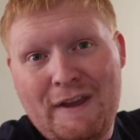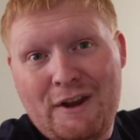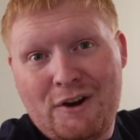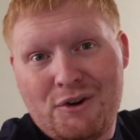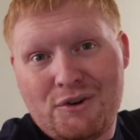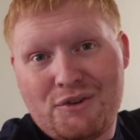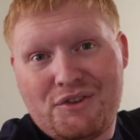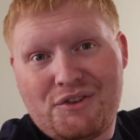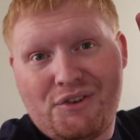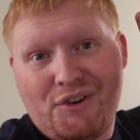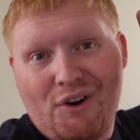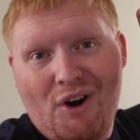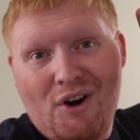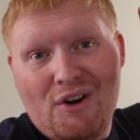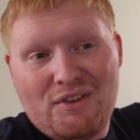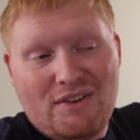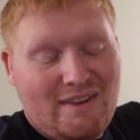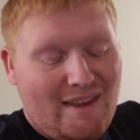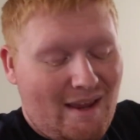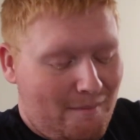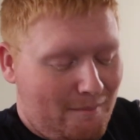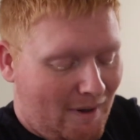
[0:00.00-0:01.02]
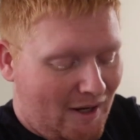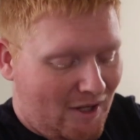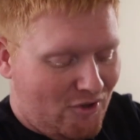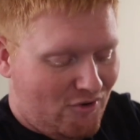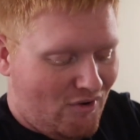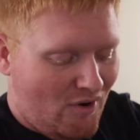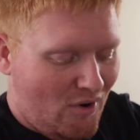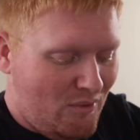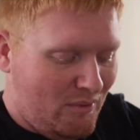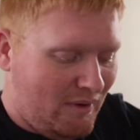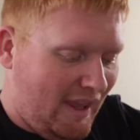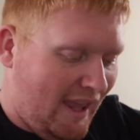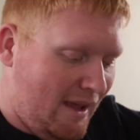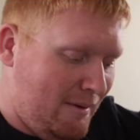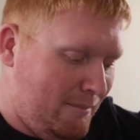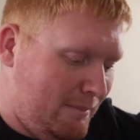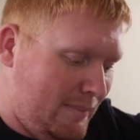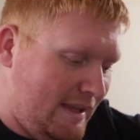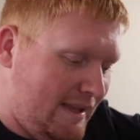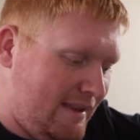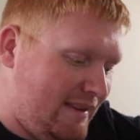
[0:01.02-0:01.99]
Fingers crossed that my drone
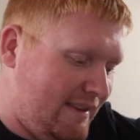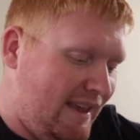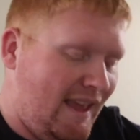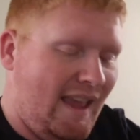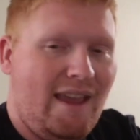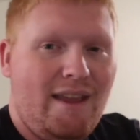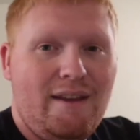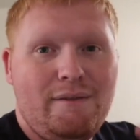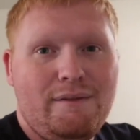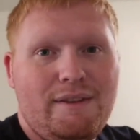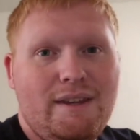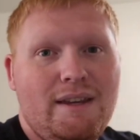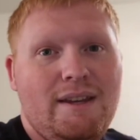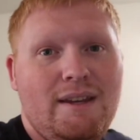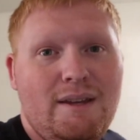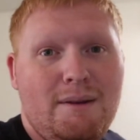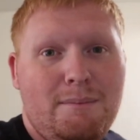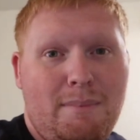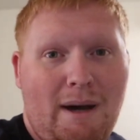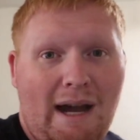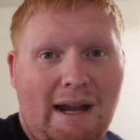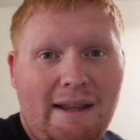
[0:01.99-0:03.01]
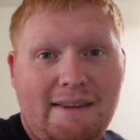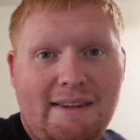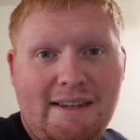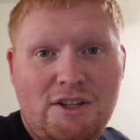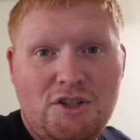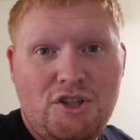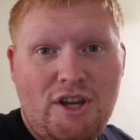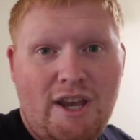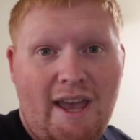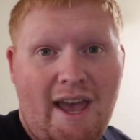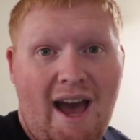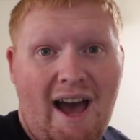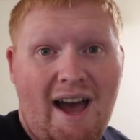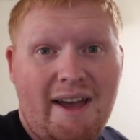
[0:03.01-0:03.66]
can be saved by D J